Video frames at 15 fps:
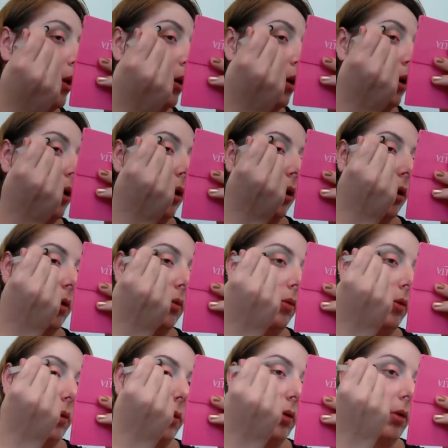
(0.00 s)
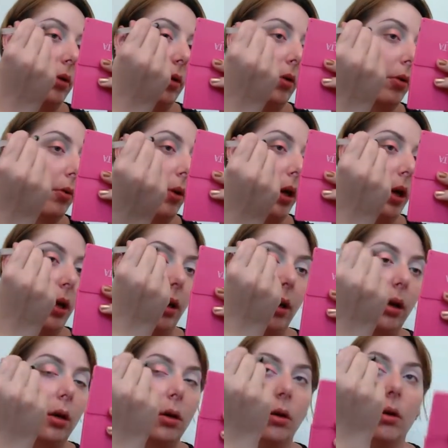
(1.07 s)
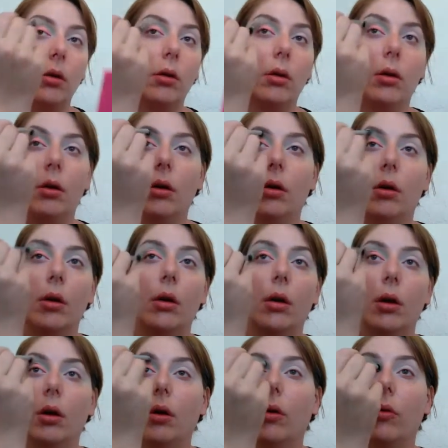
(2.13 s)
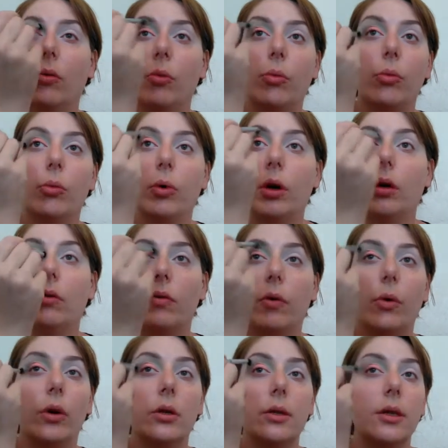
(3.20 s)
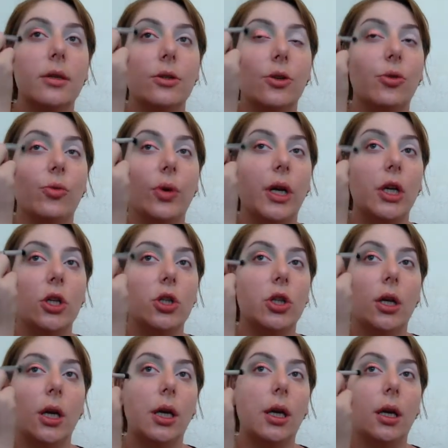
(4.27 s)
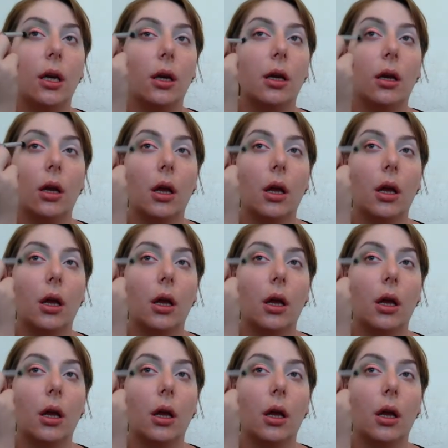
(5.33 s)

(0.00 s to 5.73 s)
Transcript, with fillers: go ahead and reinforce this green shade.